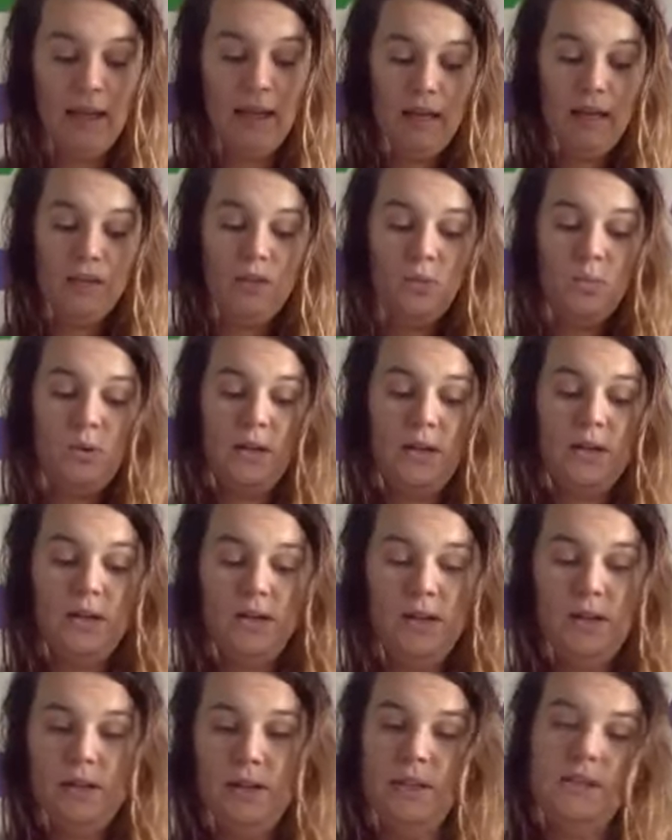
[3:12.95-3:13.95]
And you want to,
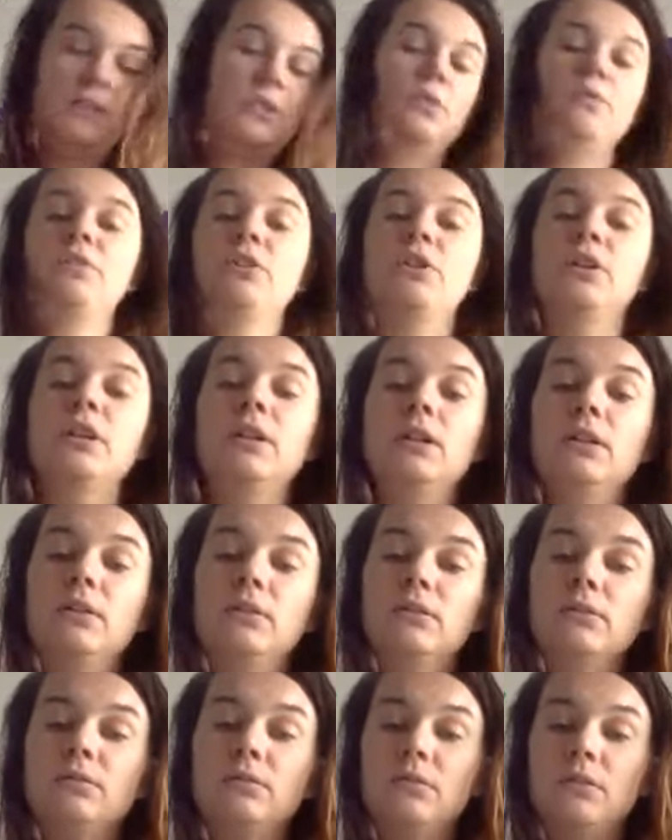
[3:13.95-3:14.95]
so if you're going to,
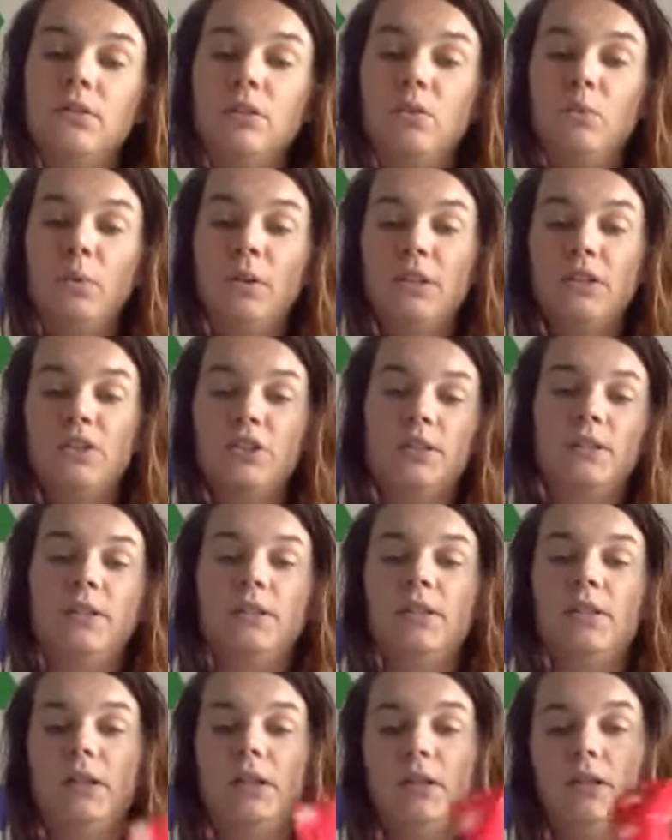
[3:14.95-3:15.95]
you want to
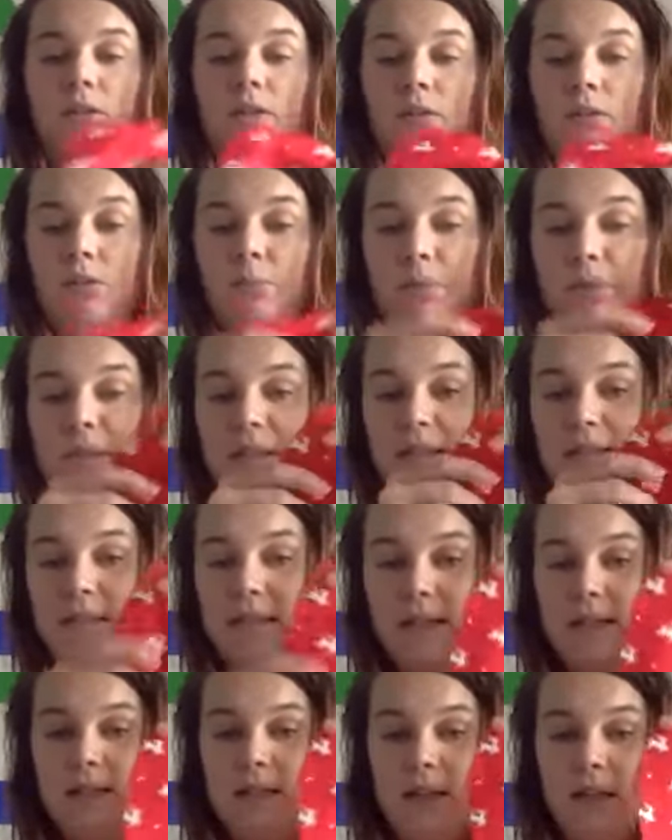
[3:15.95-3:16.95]
just, you'll put this
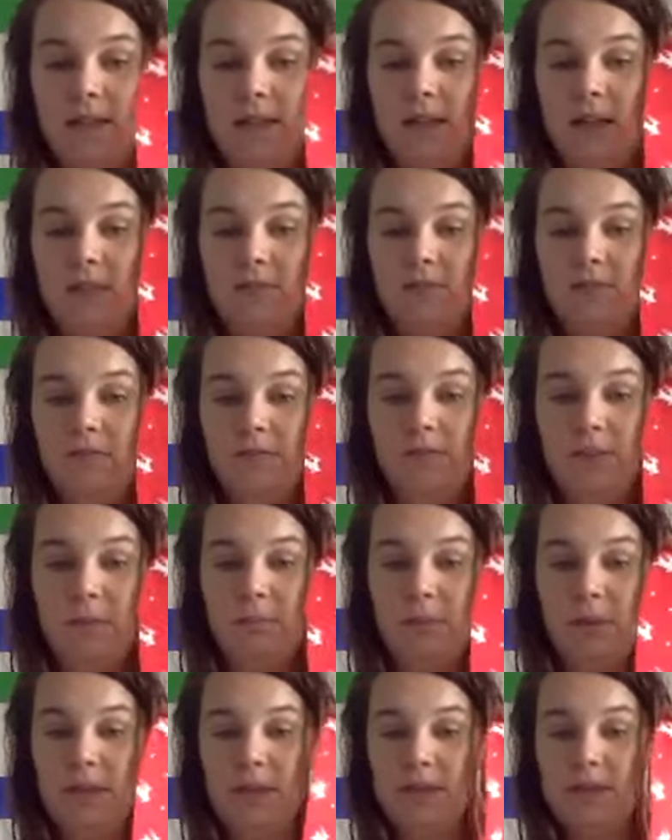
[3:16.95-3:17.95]
in and then flip
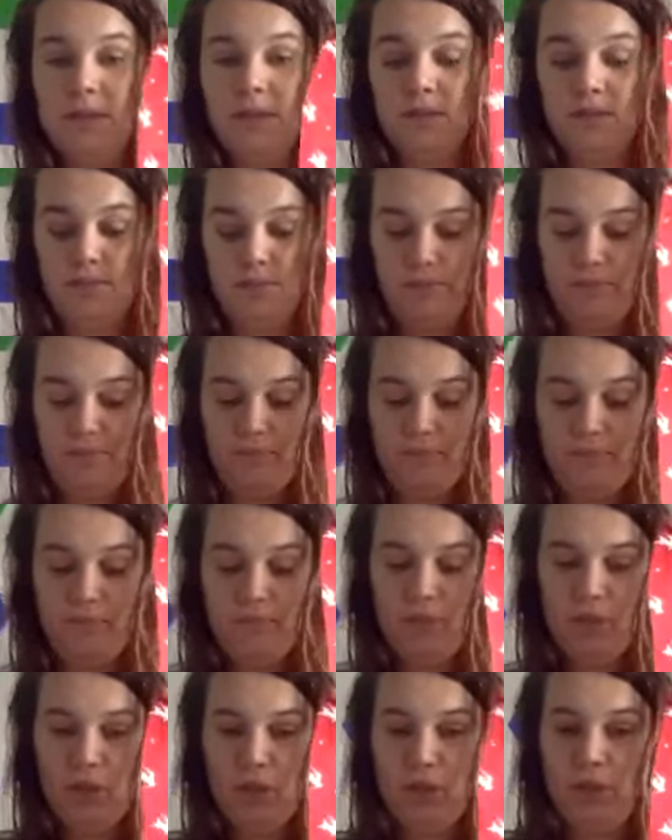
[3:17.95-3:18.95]
it
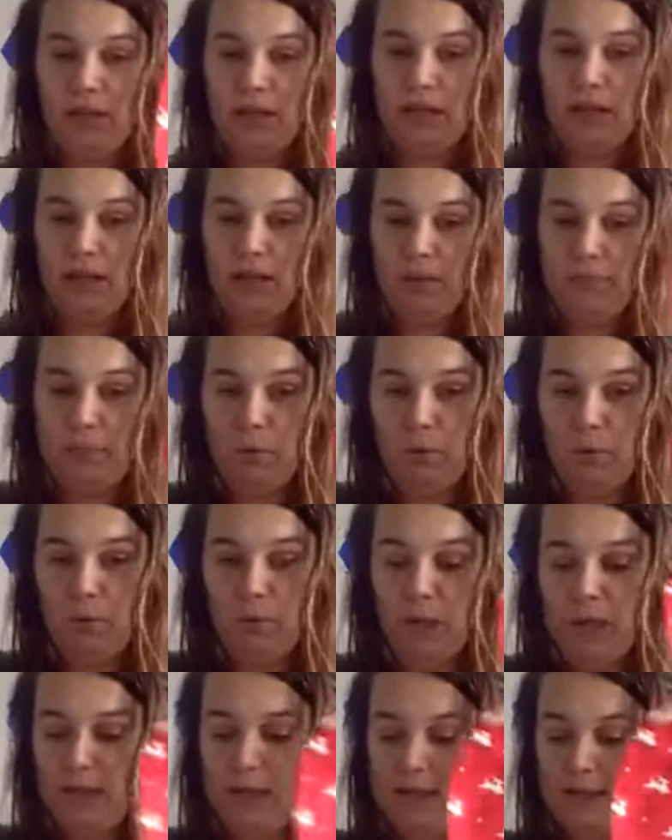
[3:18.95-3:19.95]
so that it cuts both
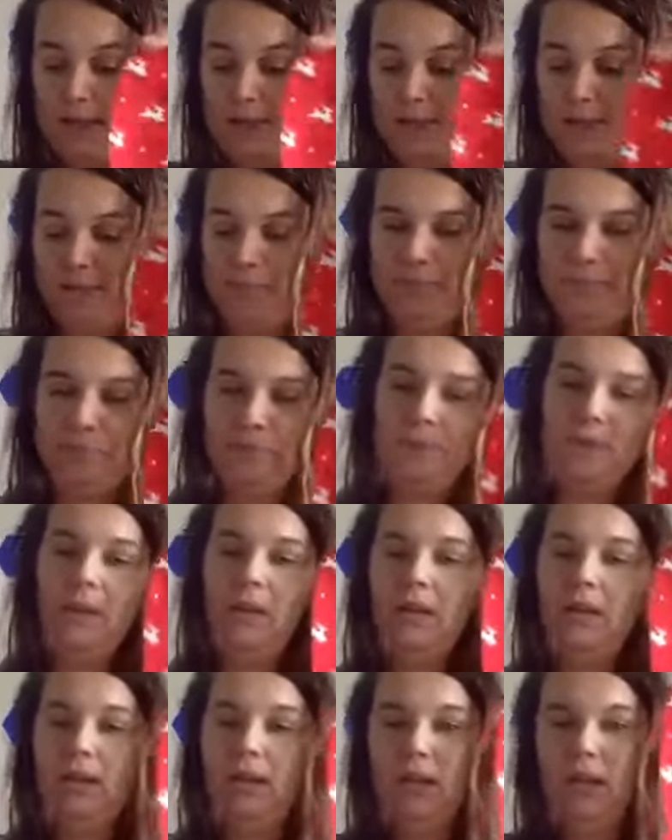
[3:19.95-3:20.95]
ways.
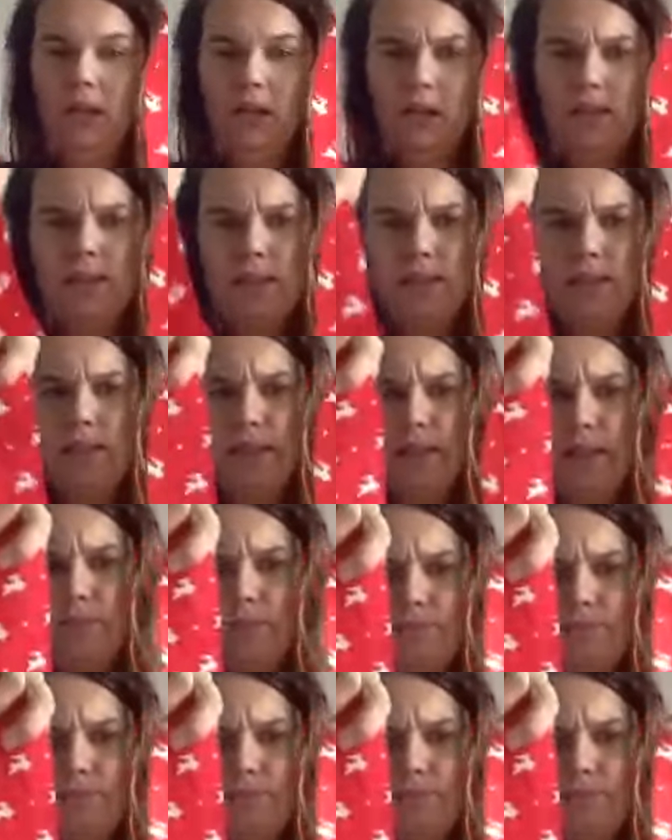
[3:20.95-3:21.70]
Let's see.